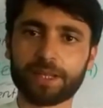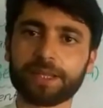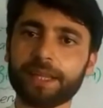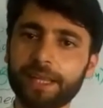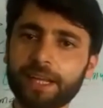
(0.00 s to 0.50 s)

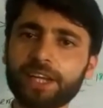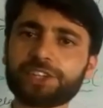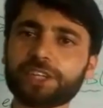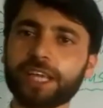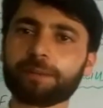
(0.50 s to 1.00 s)
The
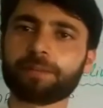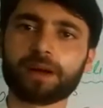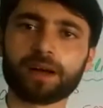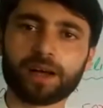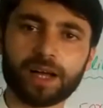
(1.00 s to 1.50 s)
English name
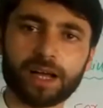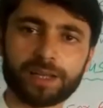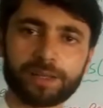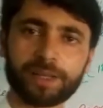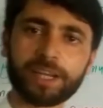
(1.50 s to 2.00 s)

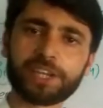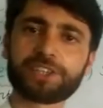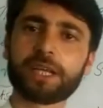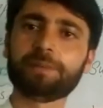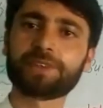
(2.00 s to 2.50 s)
is
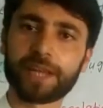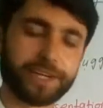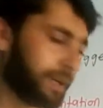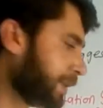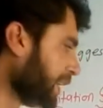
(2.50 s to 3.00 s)

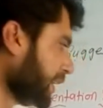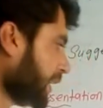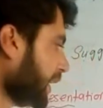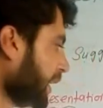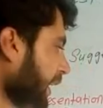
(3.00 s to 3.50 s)

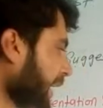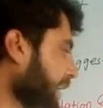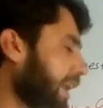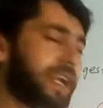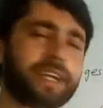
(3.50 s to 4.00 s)
antimony and
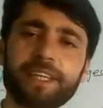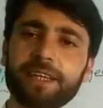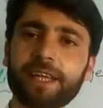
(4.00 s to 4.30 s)
the Latin